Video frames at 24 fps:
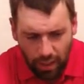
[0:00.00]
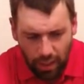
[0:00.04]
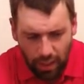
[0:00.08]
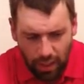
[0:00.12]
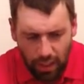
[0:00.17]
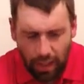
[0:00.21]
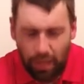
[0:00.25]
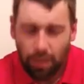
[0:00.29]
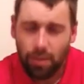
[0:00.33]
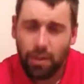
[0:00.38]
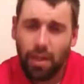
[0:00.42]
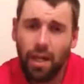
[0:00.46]

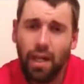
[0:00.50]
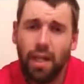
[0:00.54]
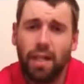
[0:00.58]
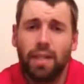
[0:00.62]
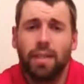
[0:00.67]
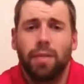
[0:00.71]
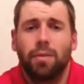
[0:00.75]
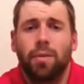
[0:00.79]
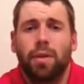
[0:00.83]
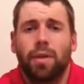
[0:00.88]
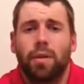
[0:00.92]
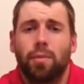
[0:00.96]
I would
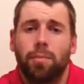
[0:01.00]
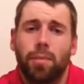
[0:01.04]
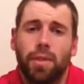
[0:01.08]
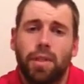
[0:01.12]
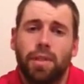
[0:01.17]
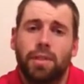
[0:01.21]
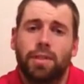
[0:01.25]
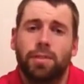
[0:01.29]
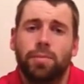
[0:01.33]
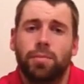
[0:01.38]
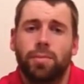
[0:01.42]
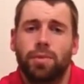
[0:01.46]
highly
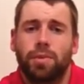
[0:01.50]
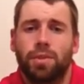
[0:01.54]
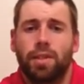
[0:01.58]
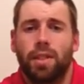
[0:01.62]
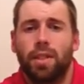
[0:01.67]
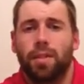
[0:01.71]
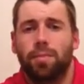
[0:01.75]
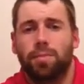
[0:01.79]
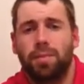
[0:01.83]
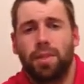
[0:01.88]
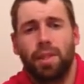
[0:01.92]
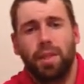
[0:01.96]
recommend this
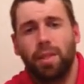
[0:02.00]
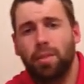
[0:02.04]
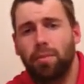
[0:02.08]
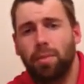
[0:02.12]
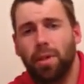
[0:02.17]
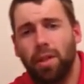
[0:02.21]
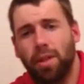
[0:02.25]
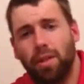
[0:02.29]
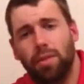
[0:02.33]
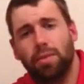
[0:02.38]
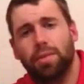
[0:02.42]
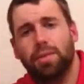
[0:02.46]
museum to
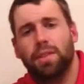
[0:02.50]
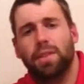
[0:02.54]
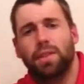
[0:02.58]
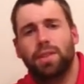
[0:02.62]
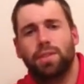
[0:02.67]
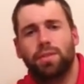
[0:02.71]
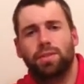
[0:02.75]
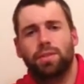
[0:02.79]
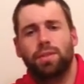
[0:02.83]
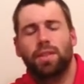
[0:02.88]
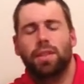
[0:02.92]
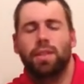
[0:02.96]
anybody who's
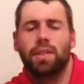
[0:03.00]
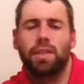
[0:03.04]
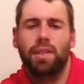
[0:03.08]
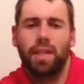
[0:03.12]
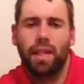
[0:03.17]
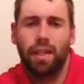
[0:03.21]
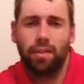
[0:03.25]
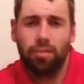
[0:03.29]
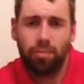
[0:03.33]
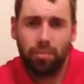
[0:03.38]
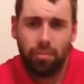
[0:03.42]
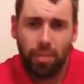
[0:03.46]
interested in the
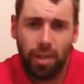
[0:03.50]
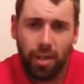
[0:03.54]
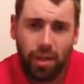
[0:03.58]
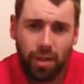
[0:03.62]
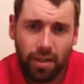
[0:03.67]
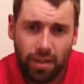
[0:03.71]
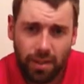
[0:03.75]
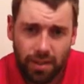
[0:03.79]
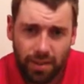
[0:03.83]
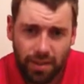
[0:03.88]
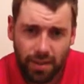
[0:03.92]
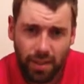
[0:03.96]
Native
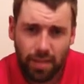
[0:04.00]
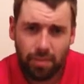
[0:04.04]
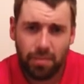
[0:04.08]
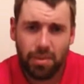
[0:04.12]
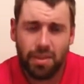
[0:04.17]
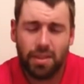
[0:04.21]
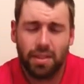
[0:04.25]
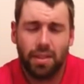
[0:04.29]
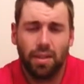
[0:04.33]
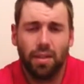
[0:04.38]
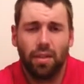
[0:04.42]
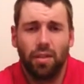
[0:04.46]
Americans like
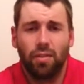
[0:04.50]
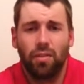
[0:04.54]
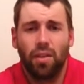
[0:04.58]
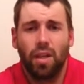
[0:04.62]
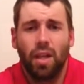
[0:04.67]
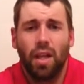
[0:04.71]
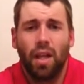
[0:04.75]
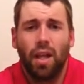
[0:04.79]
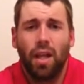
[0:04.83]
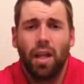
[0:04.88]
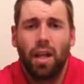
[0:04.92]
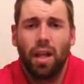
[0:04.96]
myself.
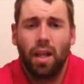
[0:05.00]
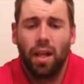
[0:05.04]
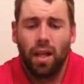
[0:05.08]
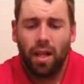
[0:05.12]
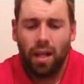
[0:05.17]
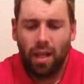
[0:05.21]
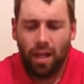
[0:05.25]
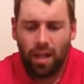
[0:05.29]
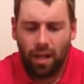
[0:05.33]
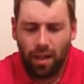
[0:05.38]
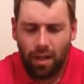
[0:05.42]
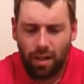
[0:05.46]

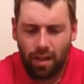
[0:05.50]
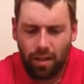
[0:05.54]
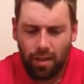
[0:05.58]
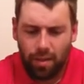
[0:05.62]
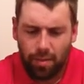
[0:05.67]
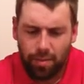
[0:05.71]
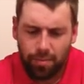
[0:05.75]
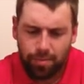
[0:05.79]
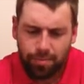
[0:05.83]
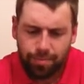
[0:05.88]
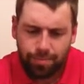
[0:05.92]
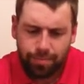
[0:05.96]

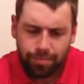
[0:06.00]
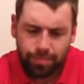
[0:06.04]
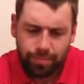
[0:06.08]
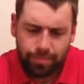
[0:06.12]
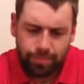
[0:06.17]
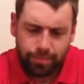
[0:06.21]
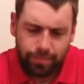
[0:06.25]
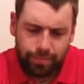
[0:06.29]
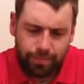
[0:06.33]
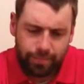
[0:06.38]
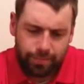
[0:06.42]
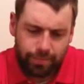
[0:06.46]

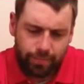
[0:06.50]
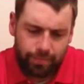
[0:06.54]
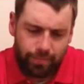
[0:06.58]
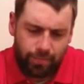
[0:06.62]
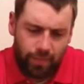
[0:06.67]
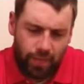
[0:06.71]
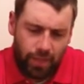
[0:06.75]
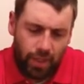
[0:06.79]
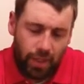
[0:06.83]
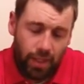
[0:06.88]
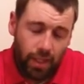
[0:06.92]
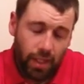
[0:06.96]

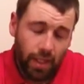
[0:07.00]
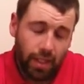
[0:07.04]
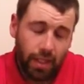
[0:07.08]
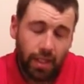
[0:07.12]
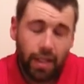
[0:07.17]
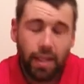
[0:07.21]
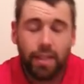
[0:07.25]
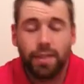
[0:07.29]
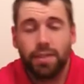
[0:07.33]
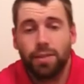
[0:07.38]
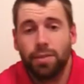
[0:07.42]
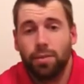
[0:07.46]
And in
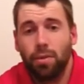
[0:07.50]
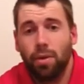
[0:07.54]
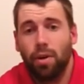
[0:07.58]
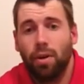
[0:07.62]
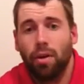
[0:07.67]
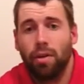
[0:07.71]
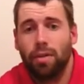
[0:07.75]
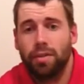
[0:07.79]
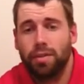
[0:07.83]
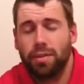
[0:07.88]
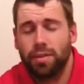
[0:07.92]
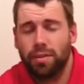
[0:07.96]
case you
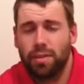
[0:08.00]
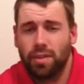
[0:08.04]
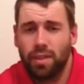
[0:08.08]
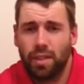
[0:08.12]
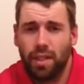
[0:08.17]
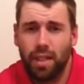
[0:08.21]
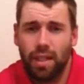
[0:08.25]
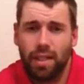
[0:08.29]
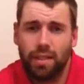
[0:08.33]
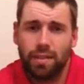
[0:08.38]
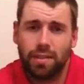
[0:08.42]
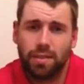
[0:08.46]
are interested,
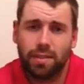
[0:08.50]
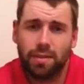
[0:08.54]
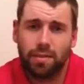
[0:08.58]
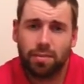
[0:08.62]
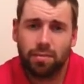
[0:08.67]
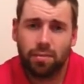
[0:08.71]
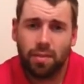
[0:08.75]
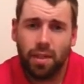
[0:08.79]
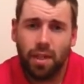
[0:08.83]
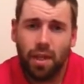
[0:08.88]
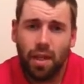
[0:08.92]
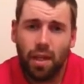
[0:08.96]
I just
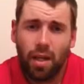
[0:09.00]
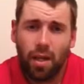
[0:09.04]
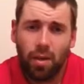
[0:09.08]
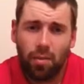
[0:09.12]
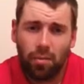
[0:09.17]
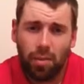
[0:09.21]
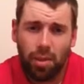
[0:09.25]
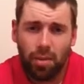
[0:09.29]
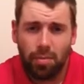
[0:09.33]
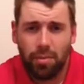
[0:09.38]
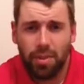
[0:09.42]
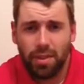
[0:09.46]

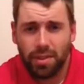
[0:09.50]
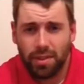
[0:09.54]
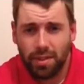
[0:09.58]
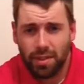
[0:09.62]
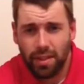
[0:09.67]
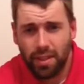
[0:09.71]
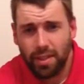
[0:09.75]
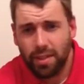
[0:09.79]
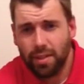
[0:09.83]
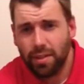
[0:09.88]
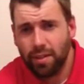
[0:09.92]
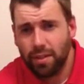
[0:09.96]
might mention
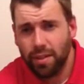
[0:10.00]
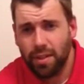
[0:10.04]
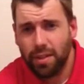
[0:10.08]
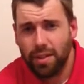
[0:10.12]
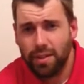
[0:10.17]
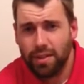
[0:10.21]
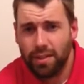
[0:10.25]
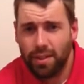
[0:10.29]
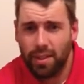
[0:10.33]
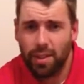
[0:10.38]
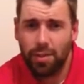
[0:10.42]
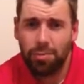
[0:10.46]
that there
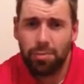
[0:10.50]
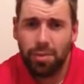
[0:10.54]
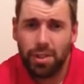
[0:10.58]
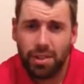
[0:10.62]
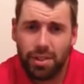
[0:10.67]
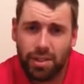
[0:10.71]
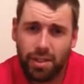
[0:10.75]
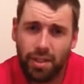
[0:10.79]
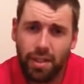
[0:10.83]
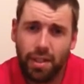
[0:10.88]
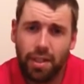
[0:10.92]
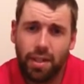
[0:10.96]
is an
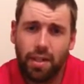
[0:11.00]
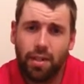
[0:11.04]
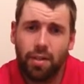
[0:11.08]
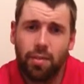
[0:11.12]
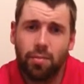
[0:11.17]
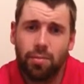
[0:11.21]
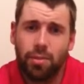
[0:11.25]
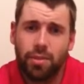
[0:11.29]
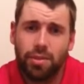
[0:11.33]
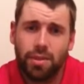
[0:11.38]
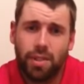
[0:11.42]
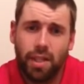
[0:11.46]
admission to get into the
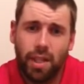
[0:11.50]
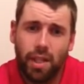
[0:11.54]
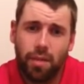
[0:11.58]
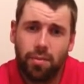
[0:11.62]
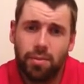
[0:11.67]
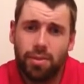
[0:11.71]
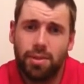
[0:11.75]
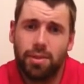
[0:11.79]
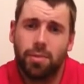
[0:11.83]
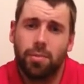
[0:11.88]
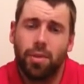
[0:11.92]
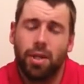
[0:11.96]
museum,
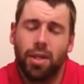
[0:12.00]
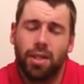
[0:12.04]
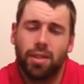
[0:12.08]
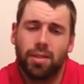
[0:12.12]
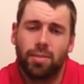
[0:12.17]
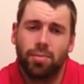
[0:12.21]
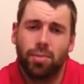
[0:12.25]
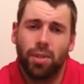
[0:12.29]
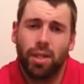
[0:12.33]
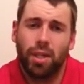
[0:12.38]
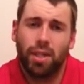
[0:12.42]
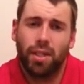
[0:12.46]
as you might
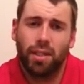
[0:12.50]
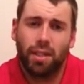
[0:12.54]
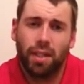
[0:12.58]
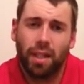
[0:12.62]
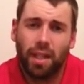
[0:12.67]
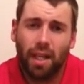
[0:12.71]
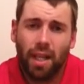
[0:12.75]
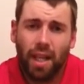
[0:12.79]
expect,